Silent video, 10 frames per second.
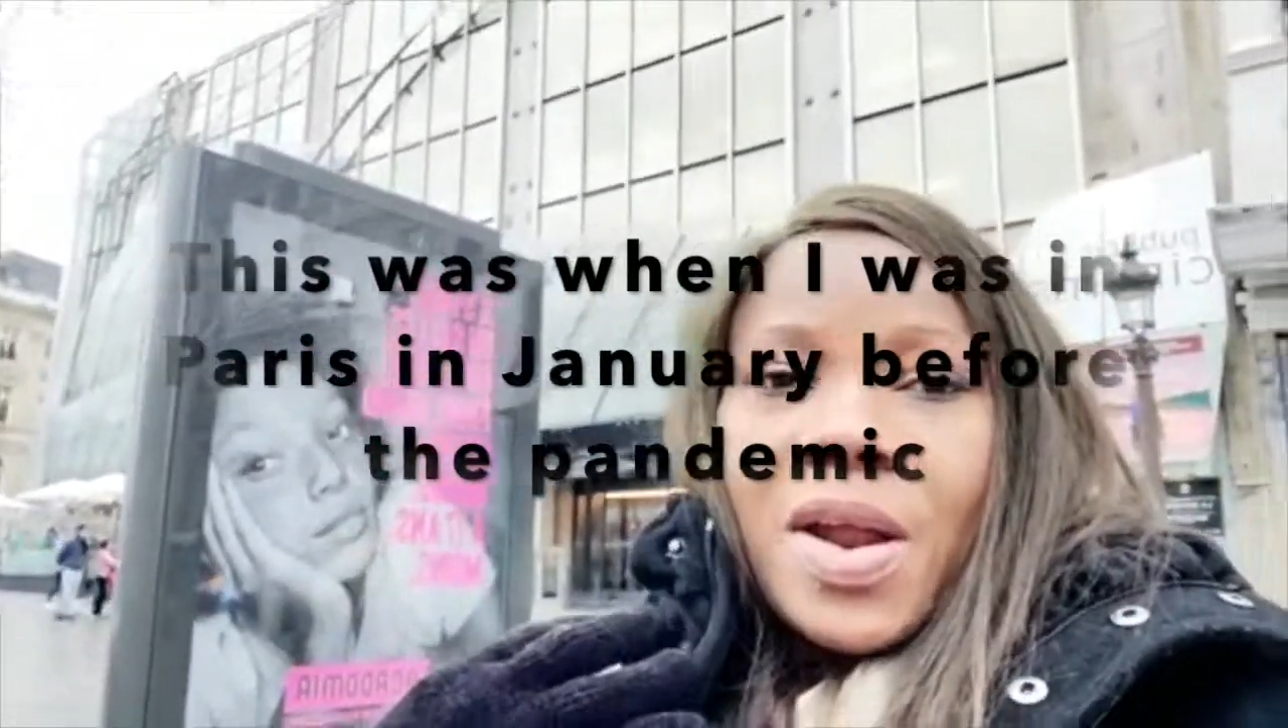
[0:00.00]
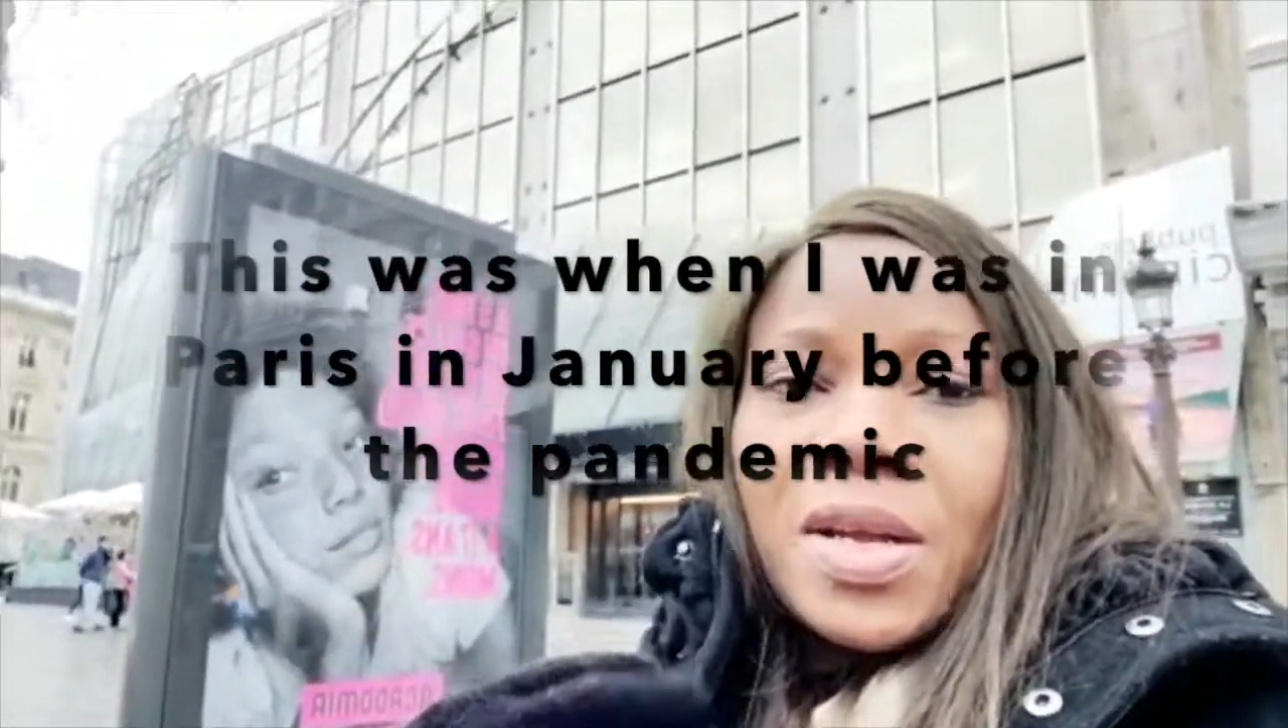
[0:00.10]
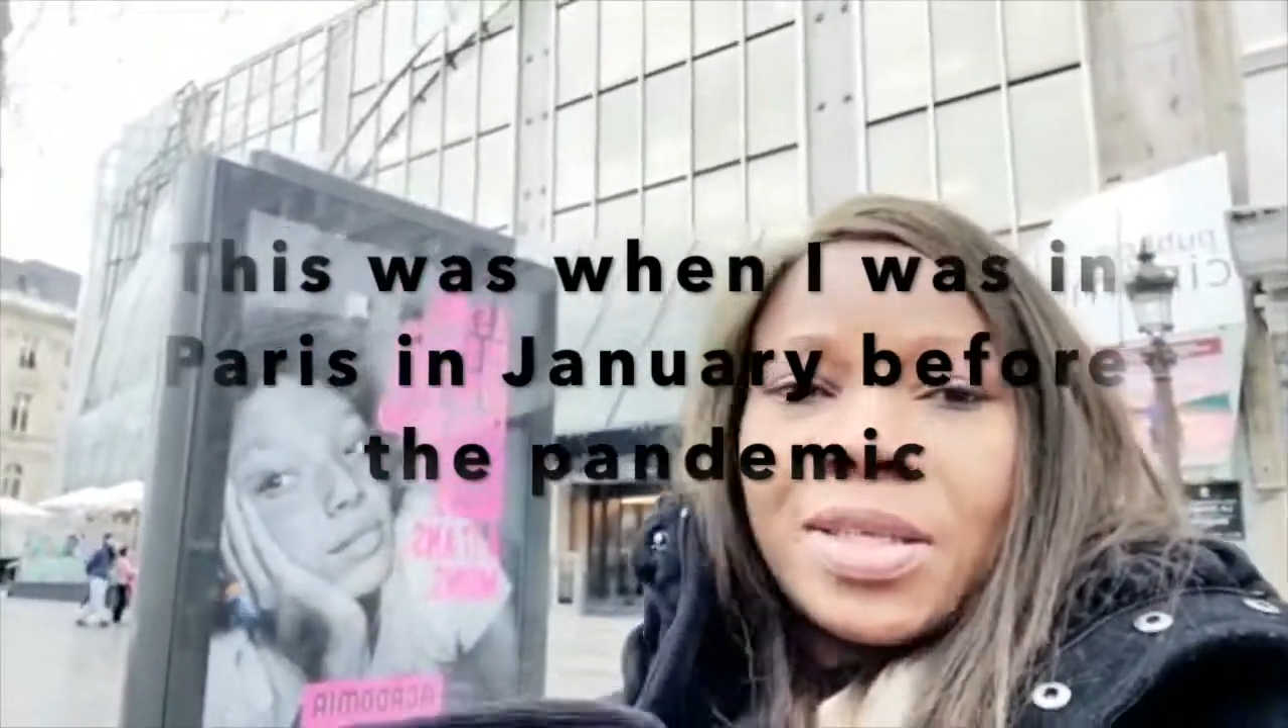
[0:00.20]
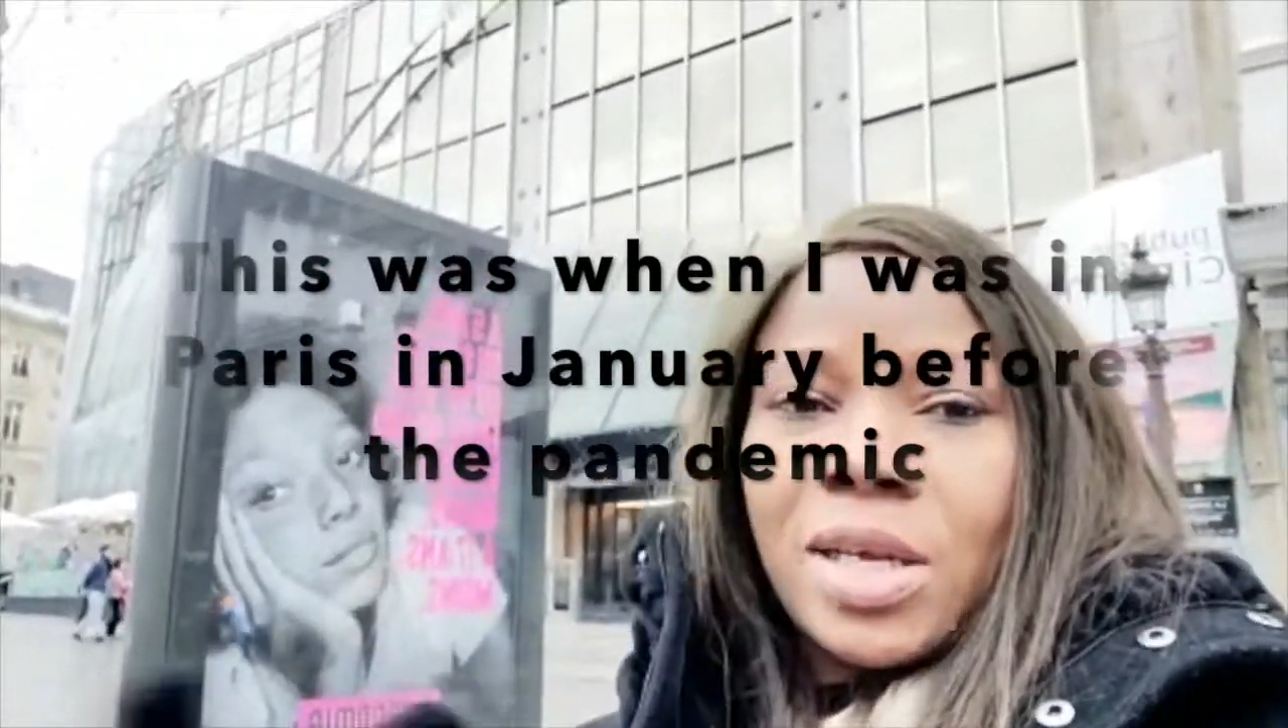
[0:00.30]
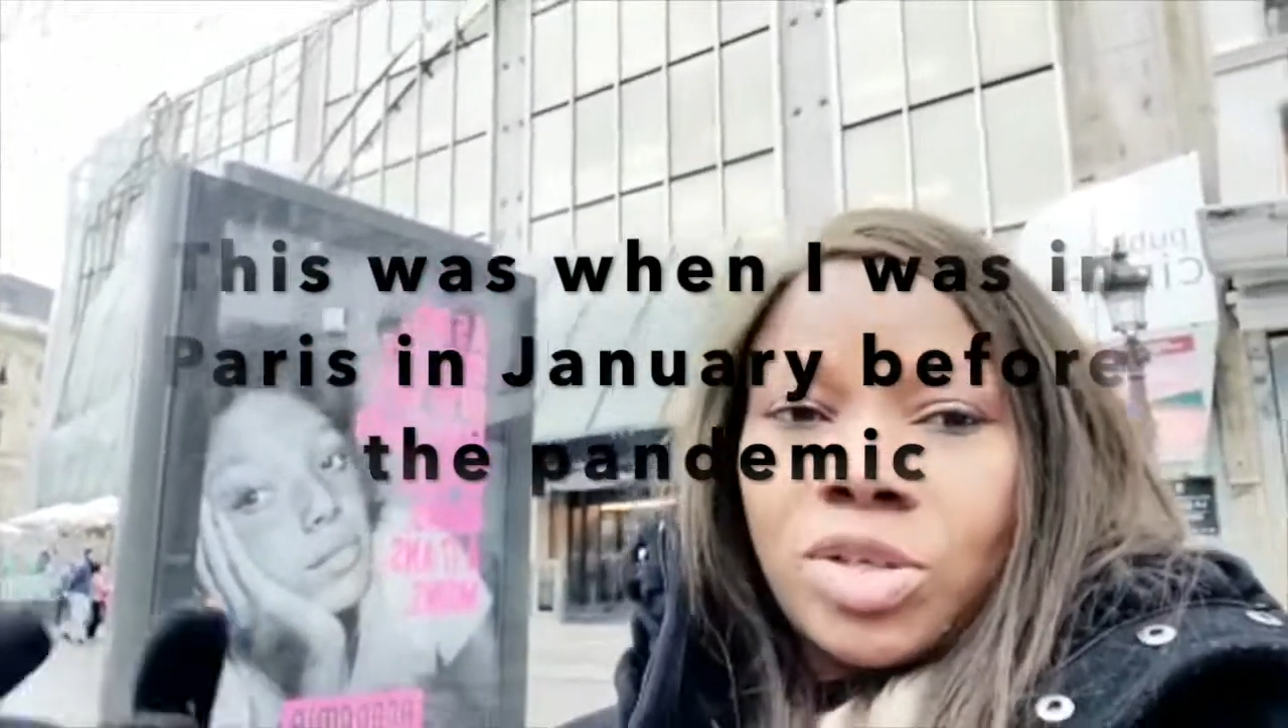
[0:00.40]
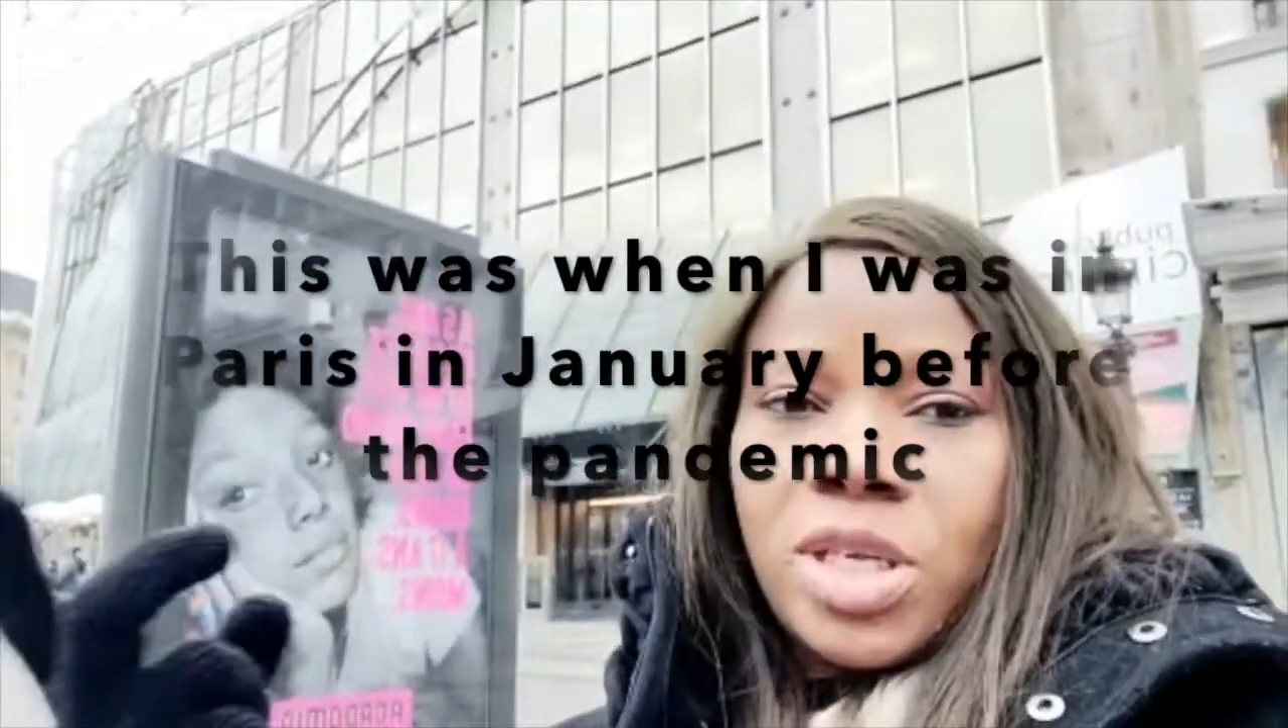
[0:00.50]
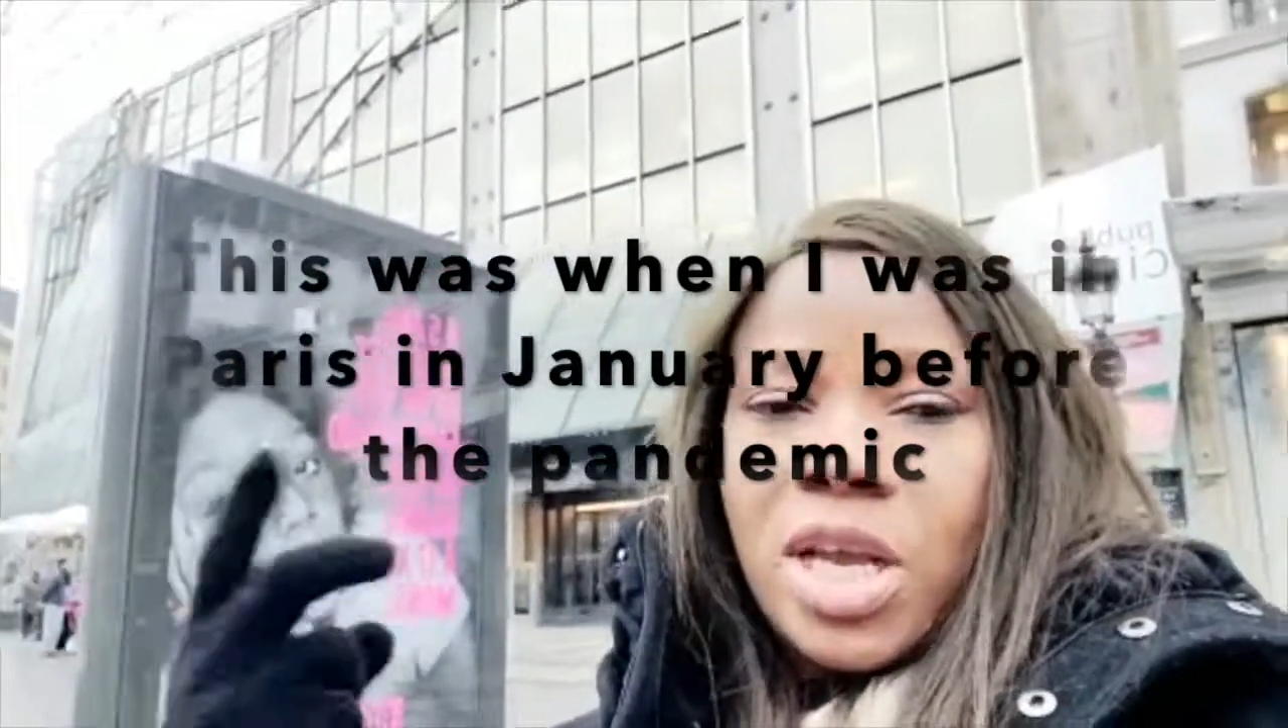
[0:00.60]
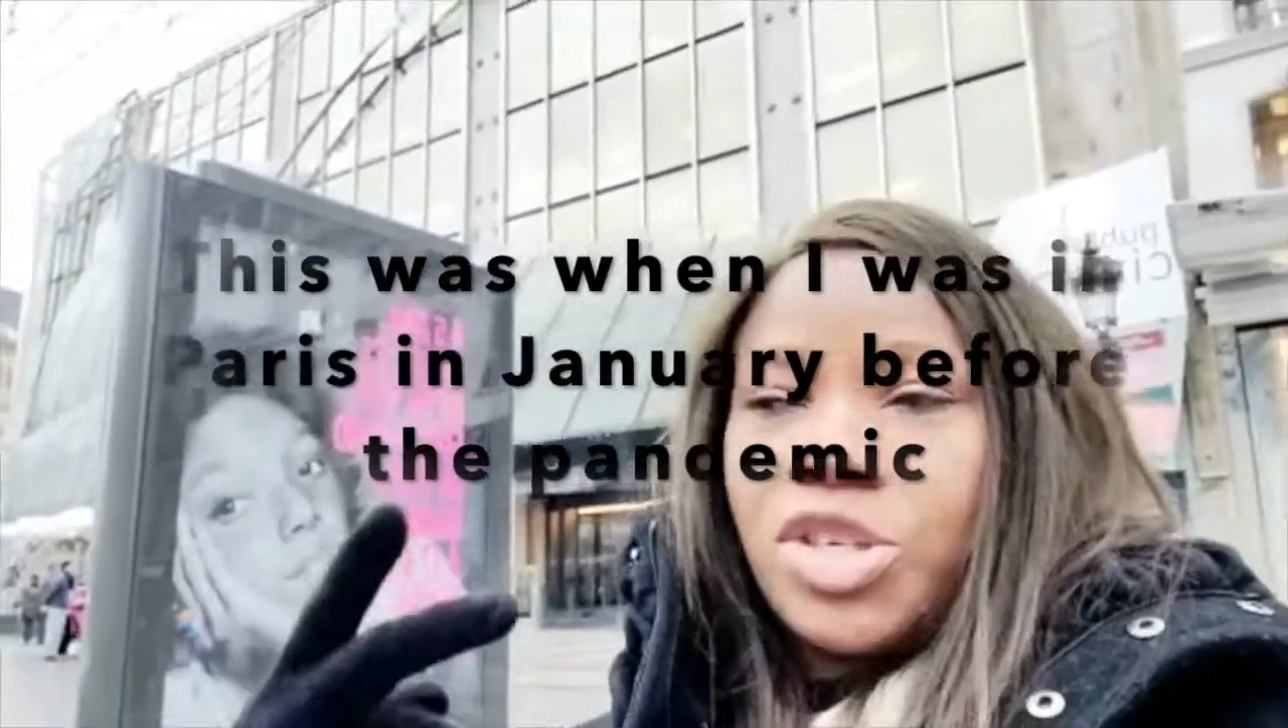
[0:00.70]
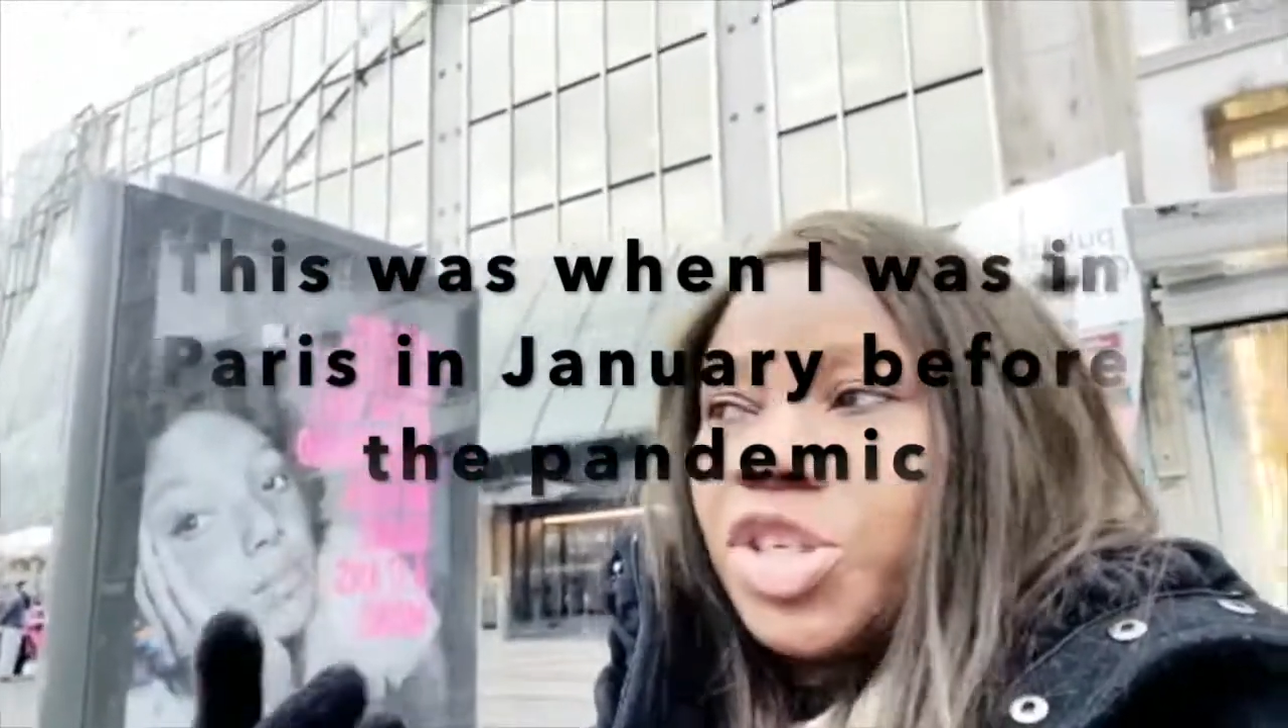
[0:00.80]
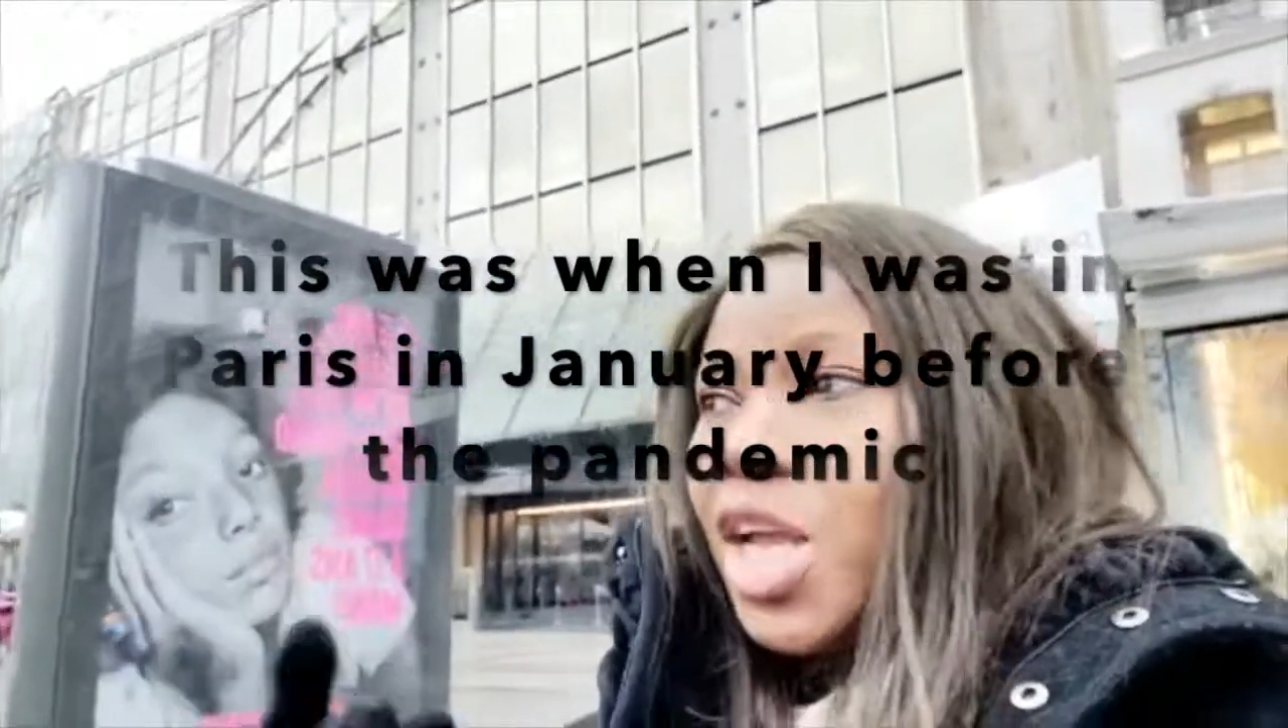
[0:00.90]
It's actually a
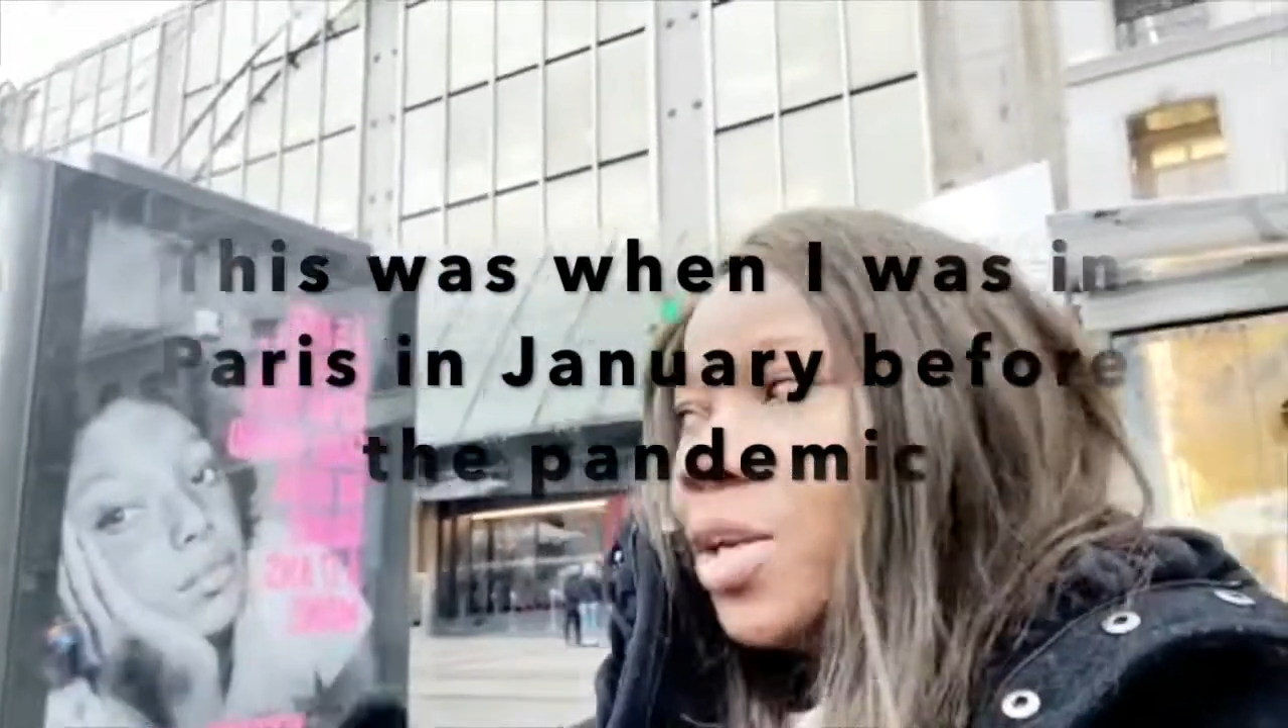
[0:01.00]
shared